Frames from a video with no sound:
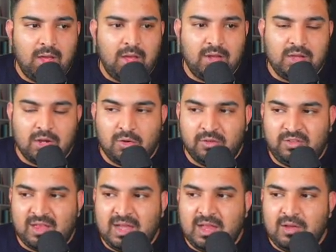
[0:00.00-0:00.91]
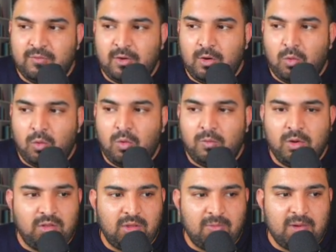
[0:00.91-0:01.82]
you know, selling for over
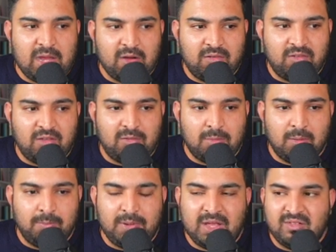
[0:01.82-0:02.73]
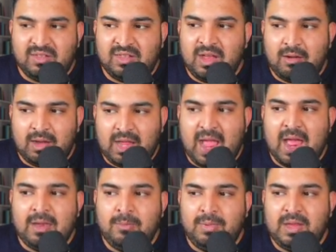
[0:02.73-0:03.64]
3 years as well, because there
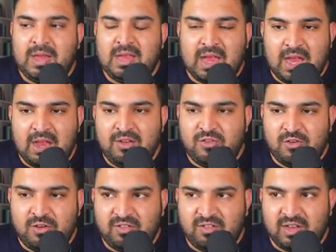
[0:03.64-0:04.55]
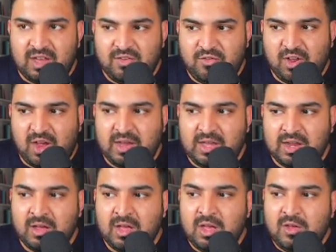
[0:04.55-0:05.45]
can be agents in China.